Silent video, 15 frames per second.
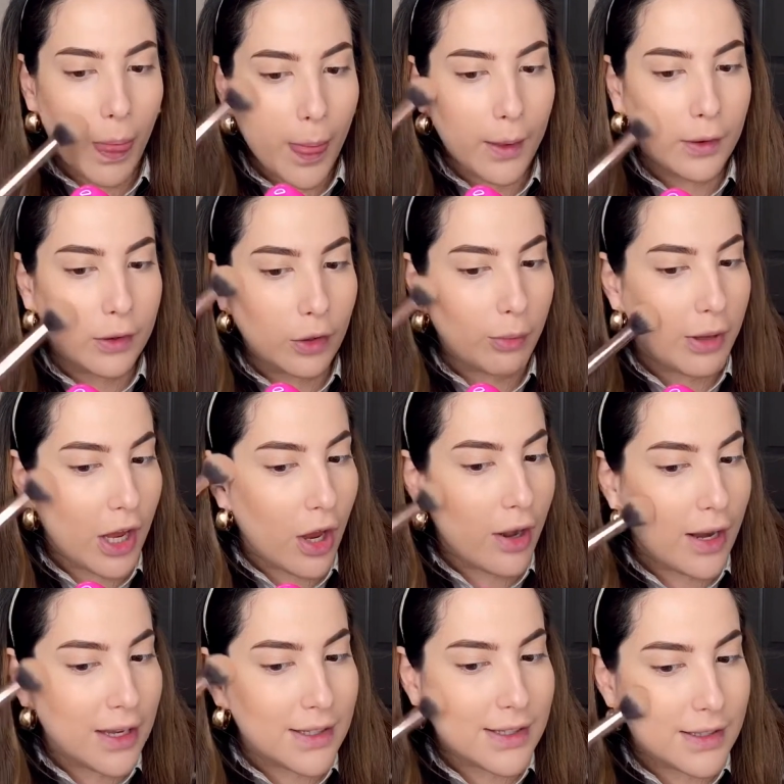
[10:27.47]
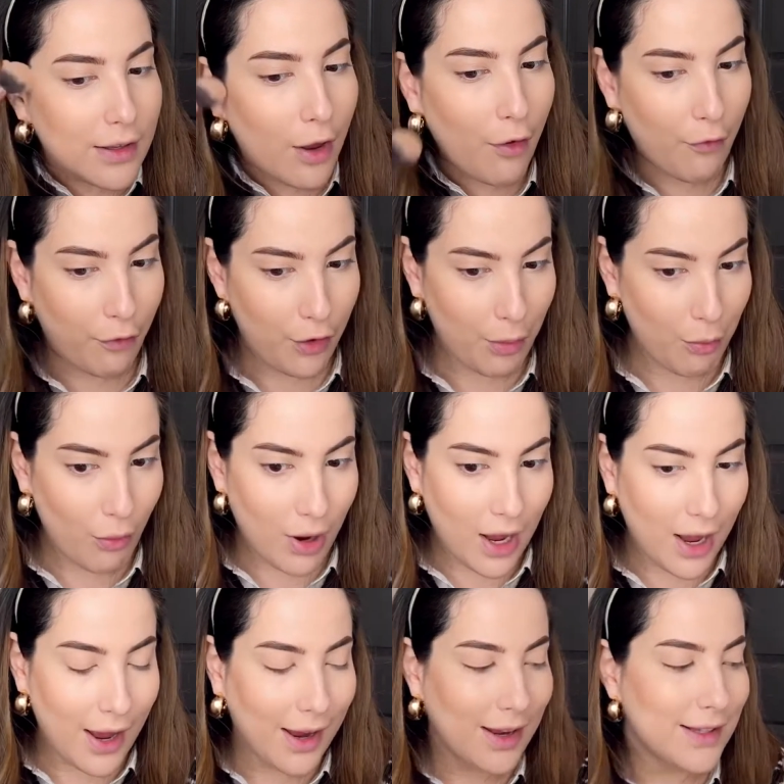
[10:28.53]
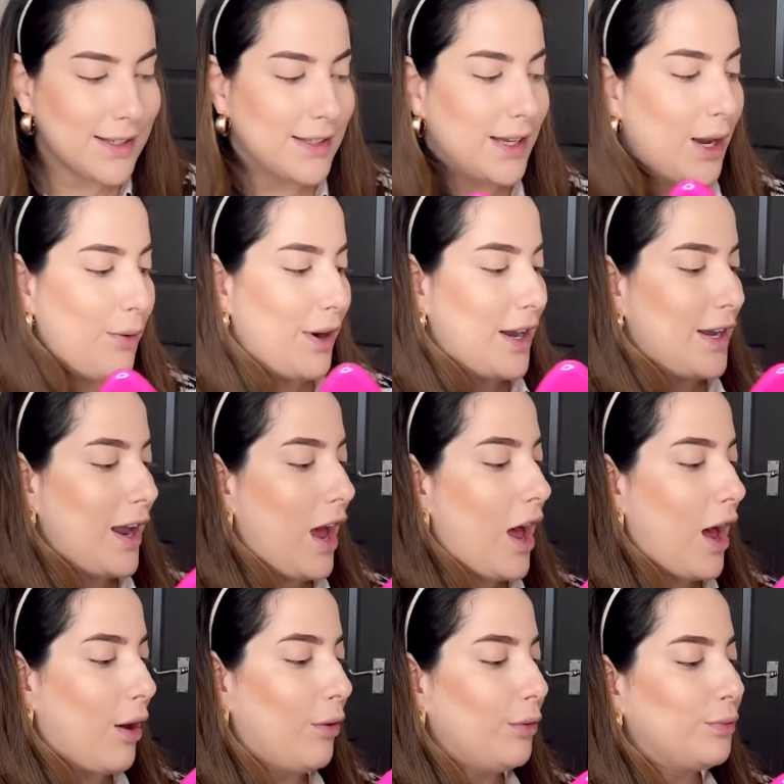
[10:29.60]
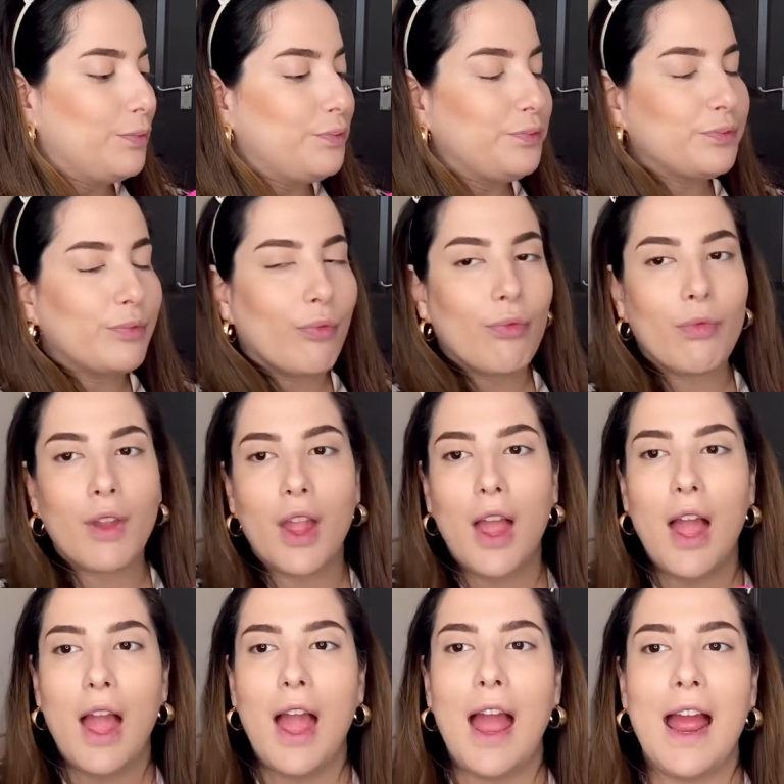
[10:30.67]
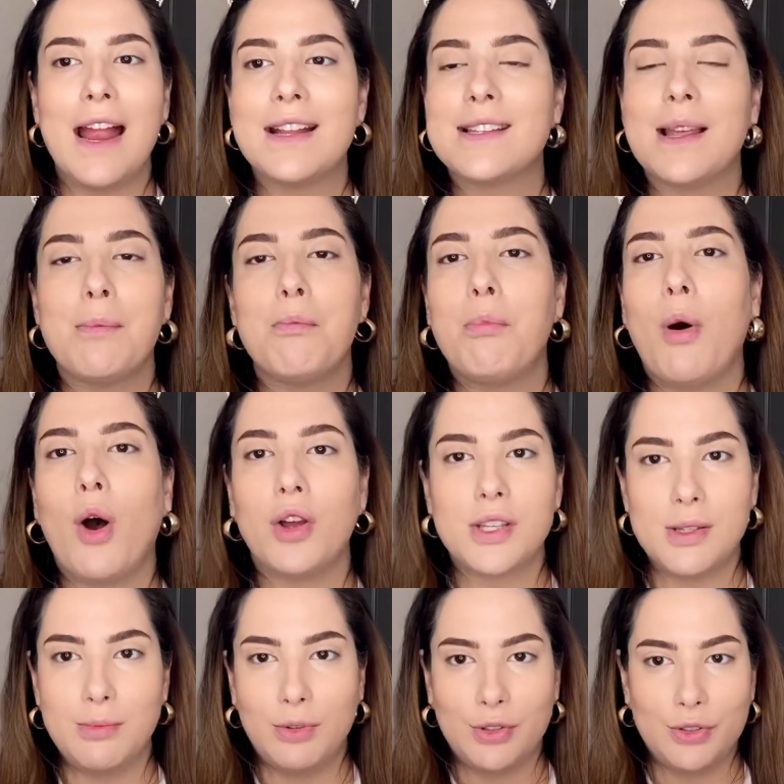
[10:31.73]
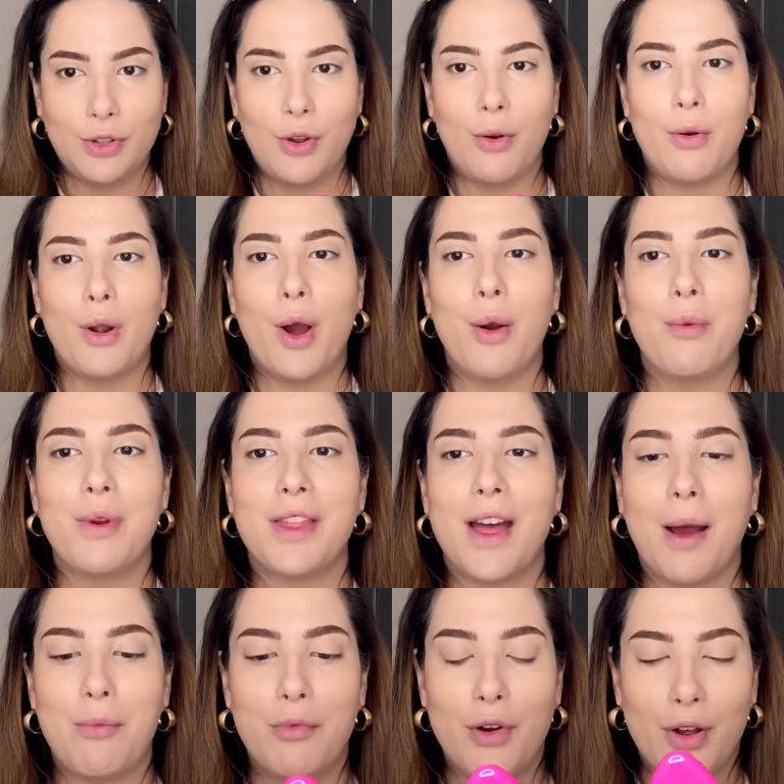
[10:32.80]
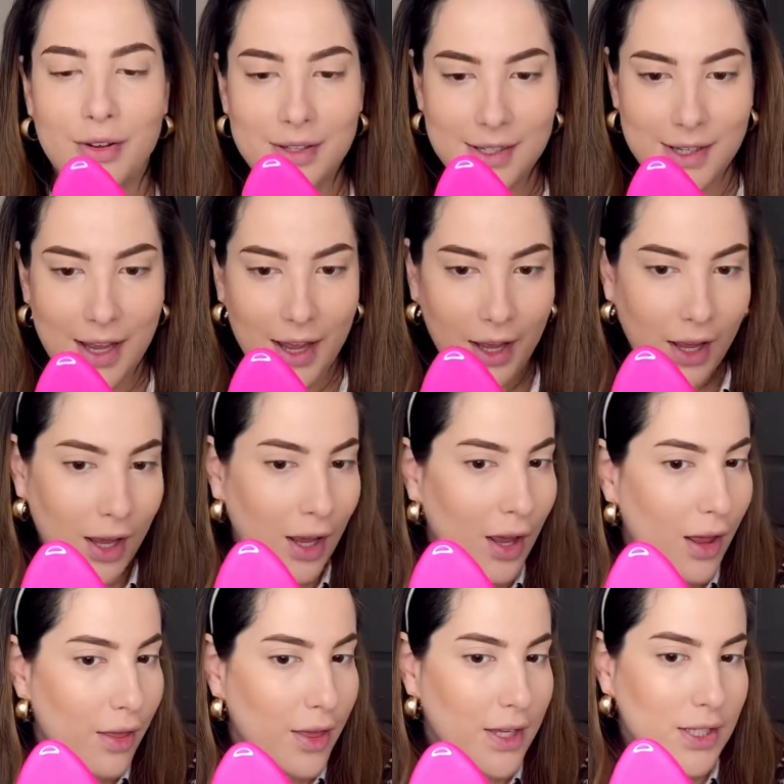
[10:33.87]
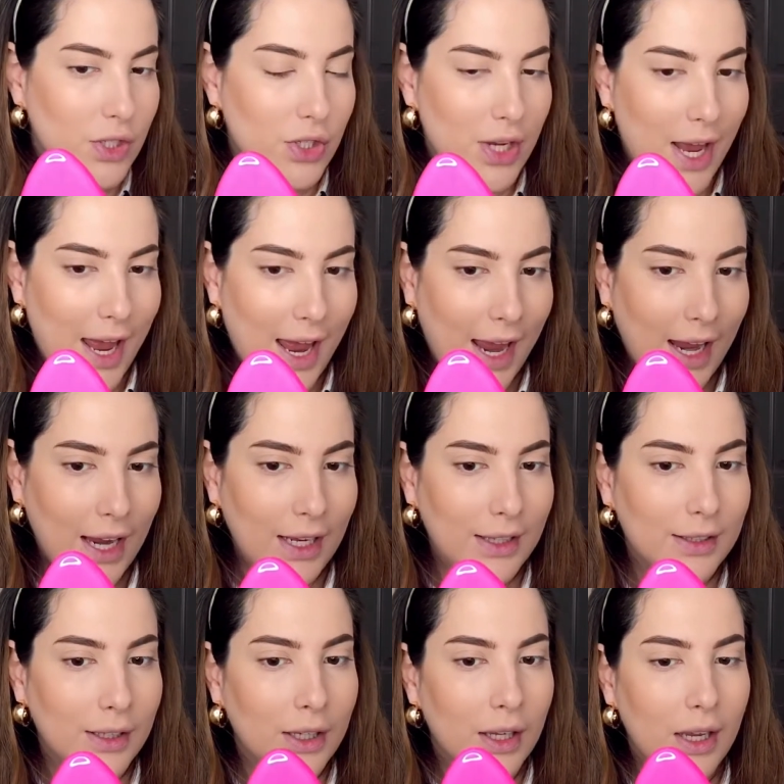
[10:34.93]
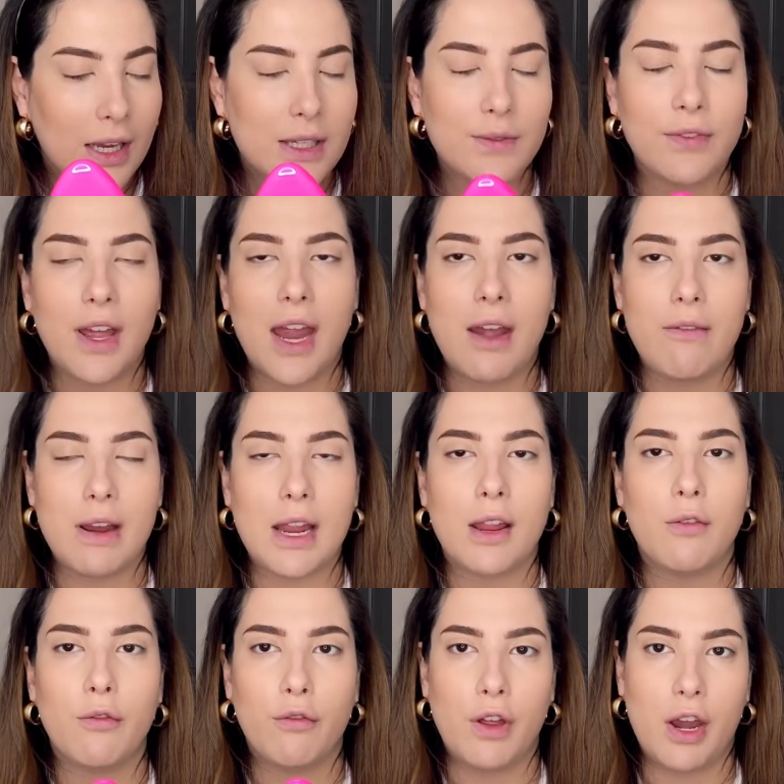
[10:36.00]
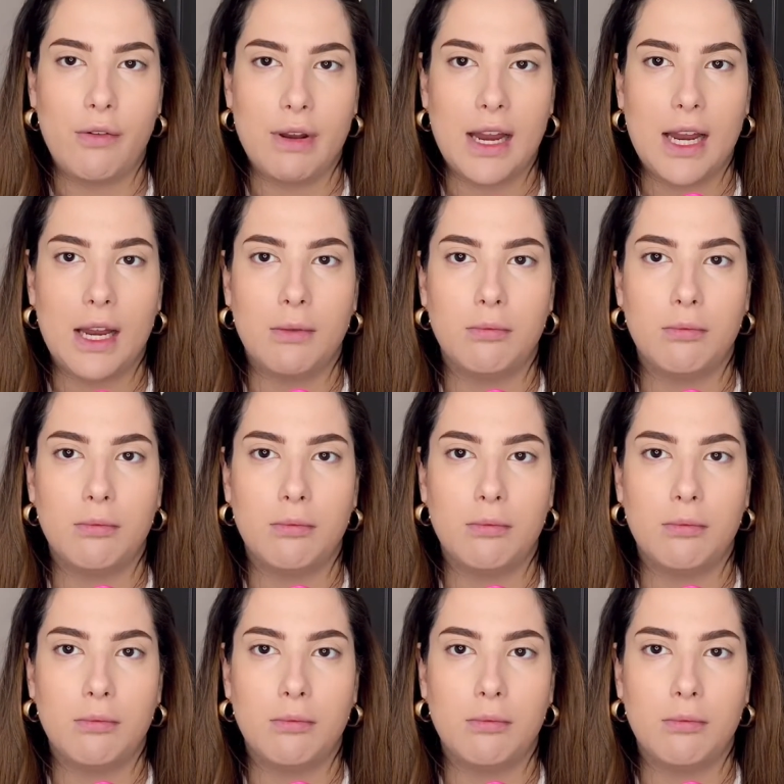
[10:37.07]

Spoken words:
To be honest, from what I can see right now, it's impossible to go wrong with that bronzer. The shade is very, very